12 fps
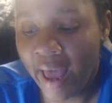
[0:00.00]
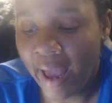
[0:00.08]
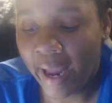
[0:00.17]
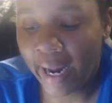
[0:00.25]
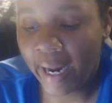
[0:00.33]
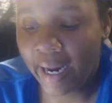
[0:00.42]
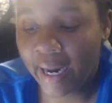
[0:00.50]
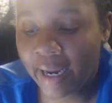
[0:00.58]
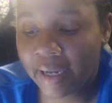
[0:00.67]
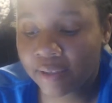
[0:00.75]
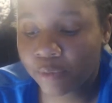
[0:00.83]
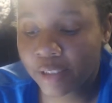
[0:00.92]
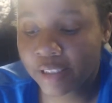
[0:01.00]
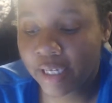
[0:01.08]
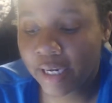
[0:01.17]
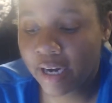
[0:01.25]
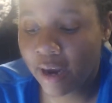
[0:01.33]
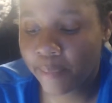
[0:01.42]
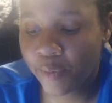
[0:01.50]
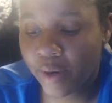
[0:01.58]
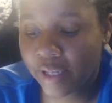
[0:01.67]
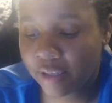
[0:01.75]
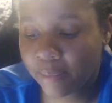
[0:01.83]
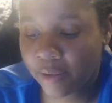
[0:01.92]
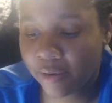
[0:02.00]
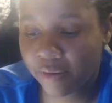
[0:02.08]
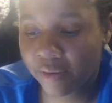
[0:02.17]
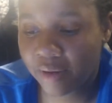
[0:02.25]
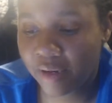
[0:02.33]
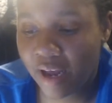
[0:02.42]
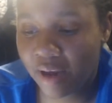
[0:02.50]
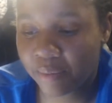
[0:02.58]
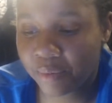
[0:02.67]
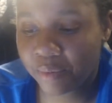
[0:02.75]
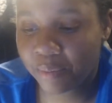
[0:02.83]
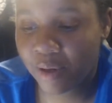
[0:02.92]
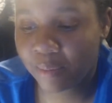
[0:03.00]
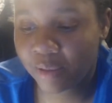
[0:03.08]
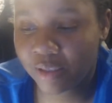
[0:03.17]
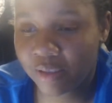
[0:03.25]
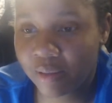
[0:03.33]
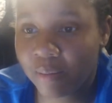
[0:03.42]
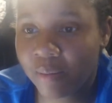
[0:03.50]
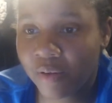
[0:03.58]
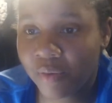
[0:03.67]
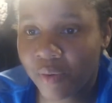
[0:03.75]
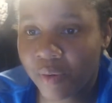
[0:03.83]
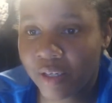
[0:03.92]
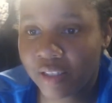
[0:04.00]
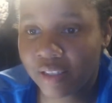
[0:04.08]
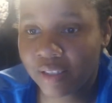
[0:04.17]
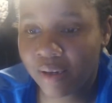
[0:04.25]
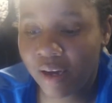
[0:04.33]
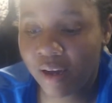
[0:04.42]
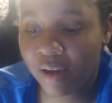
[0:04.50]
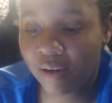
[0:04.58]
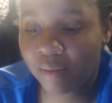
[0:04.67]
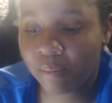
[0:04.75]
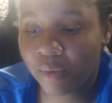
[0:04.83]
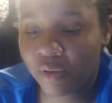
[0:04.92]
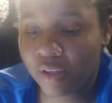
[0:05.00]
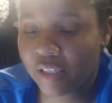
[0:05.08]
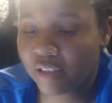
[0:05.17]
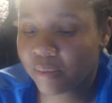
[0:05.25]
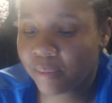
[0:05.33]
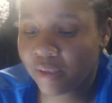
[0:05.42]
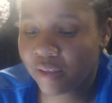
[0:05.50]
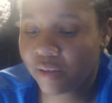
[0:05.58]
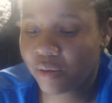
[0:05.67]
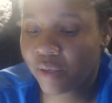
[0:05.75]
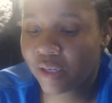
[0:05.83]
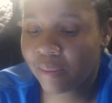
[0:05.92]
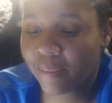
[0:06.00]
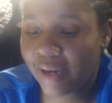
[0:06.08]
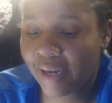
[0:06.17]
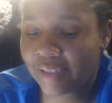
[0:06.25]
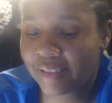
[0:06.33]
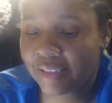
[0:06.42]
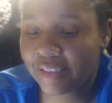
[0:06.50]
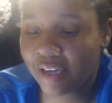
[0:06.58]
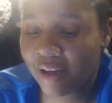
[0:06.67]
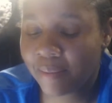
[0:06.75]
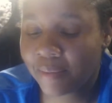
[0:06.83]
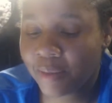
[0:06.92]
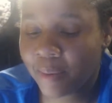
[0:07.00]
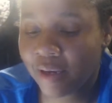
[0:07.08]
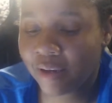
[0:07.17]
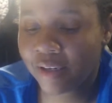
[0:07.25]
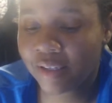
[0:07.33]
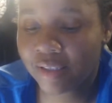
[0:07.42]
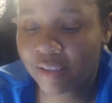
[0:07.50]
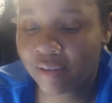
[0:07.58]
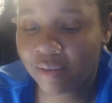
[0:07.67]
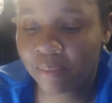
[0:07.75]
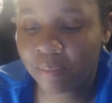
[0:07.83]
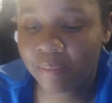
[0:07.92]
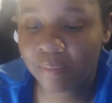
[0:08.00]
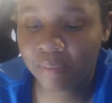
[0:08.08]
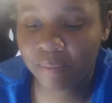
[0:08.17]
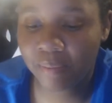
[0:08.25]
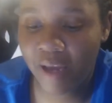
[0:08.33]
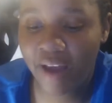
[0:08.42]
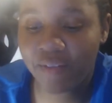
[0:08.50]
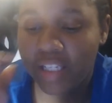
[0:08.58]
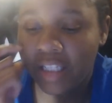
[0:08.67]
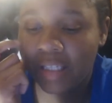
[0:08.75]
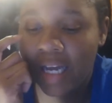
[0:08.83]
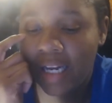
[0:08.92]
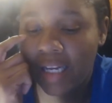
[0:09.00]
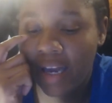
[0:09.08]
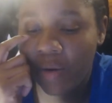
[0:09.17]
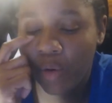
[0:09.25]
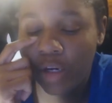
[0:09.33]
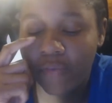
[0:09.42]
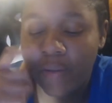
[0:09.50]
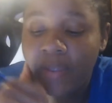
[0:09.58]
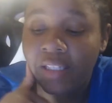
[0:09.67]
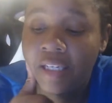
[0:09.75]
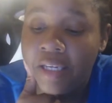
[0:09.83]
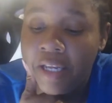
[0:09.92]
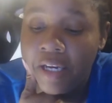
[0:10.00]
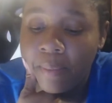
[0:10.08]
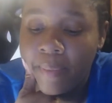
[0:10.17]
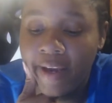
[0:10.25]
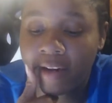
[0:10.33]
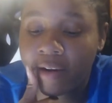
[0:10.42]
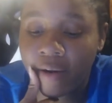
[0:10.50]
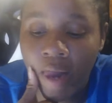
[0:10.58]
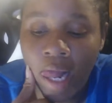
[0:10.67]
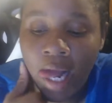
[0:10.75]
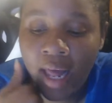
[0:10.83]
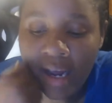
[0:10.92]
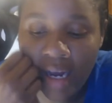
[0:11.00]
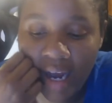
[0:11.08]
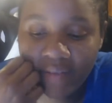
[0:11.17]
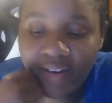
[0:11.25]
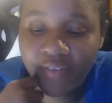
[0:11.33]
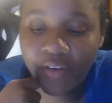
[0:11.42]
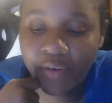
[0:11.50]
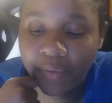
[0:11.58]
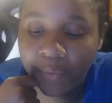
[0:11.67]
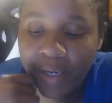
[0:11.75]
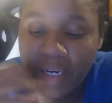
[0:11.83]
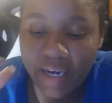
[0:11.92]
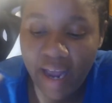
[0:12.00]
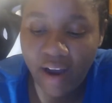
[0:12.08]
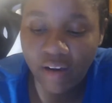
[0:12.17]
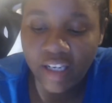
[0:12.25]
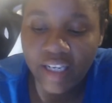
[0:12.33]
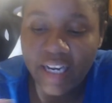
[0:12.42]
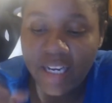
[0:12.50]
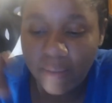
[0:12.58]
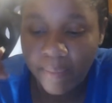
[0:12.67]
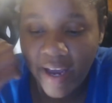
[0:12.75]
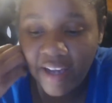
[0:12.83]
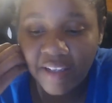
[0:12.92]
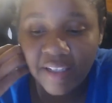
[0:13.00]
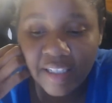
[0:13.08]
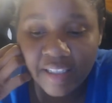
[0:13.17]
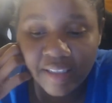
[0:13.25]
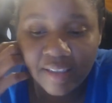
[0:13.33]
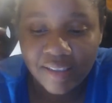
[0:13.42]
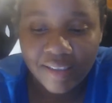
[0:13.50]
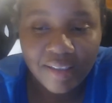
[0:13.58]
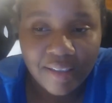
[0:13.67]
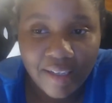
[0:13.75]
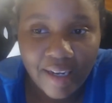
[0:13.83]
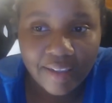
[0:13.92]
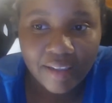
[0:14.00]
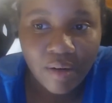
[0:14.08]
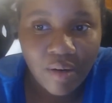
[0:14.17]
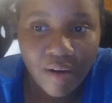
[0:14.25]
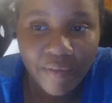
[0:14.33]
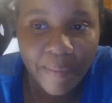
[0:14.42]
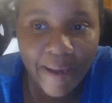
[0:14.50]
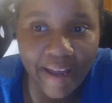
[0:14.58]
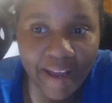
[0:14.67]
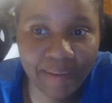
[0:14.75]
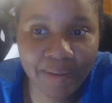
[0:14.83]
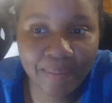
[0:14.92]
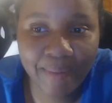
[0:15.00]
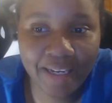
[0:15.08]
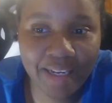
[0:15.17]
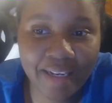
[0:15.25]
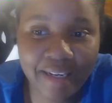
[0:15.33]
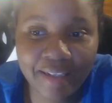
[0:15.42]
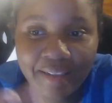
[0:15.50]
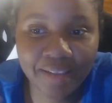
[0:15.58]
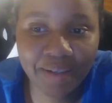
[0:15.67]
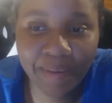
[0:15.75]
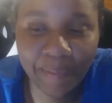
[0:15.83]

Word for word: and once I copyright them and all that, I will publish them, of course. Um, both of these are probably going in my Etsy shop, to be honest. I haven't decided yet. One of them is a knitting pattern. I've never written out a knitting pattern. I just kind of go off my head with my knitting, so